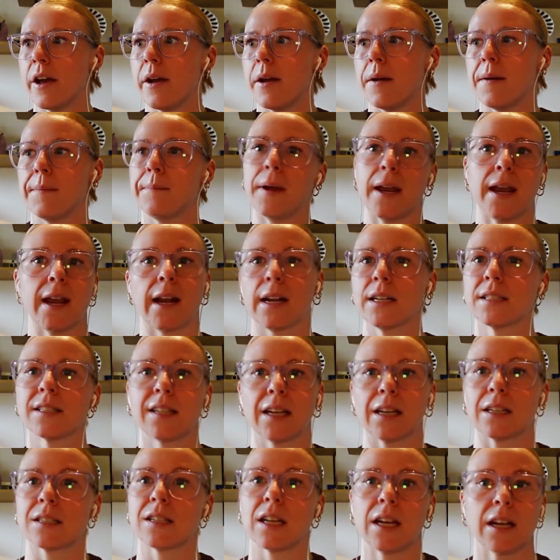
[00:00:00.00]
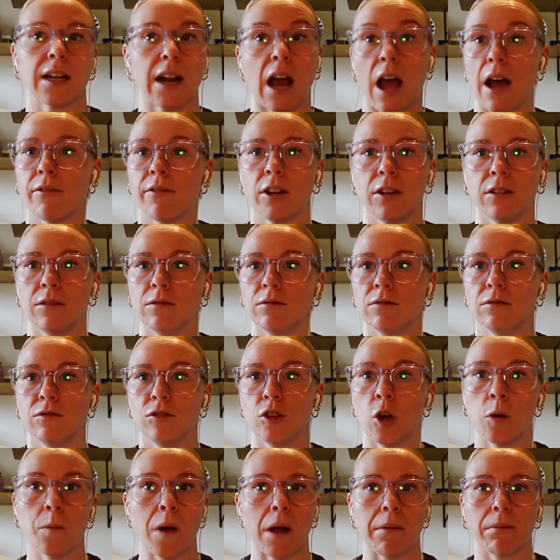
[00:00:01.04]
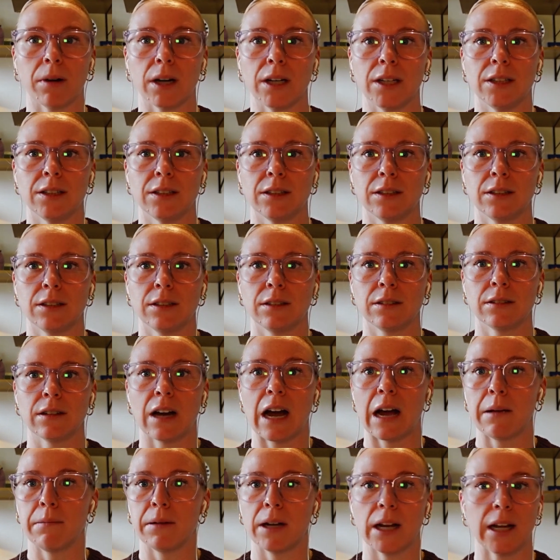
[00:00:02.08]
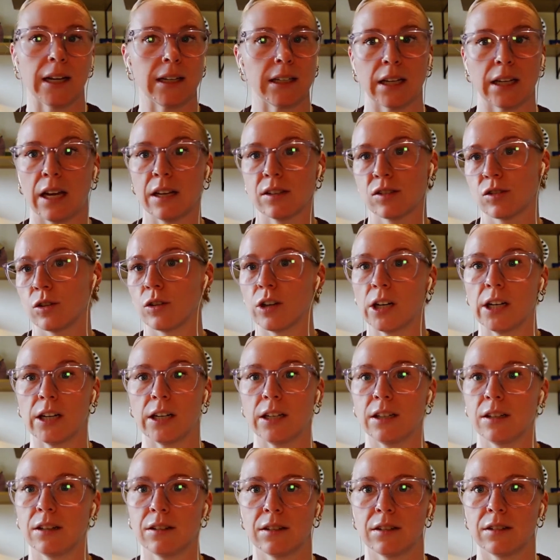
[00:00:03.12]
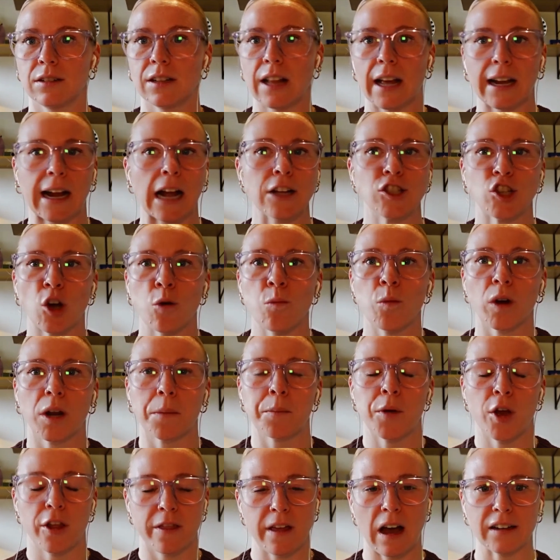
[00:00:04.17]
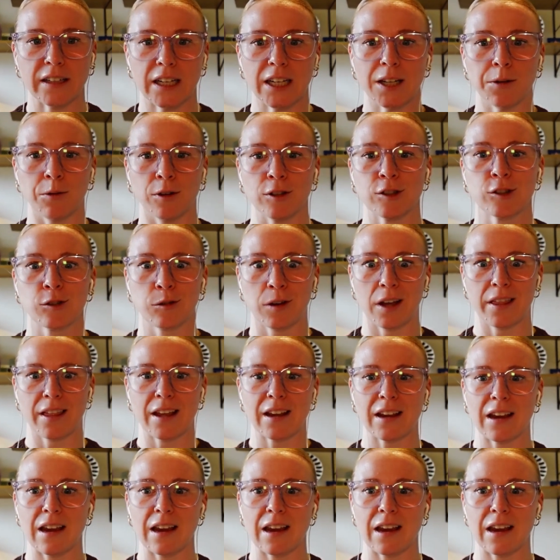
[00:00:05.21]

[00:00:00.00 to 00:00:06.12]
being 60 and having no memory. I'd be like, sorry. Like, I don't want to put that in anyone. So I think